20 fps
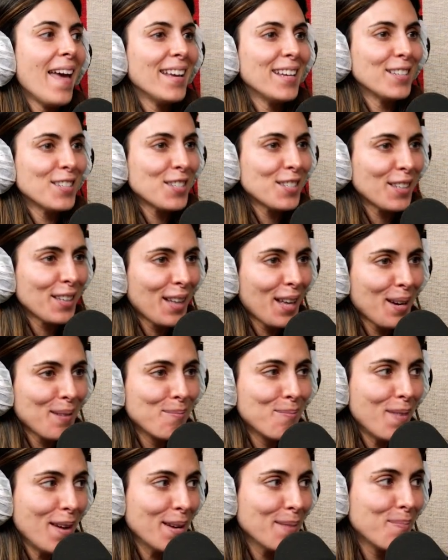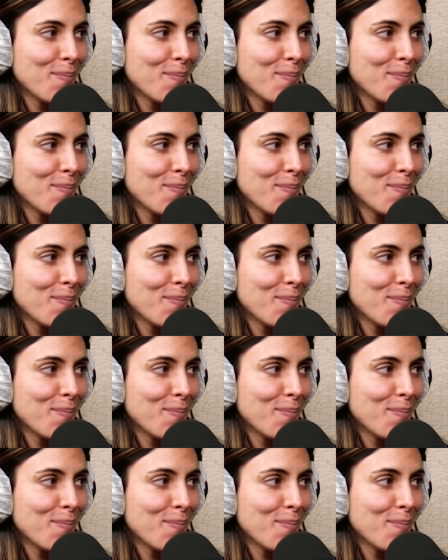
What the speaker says: He just looked like a big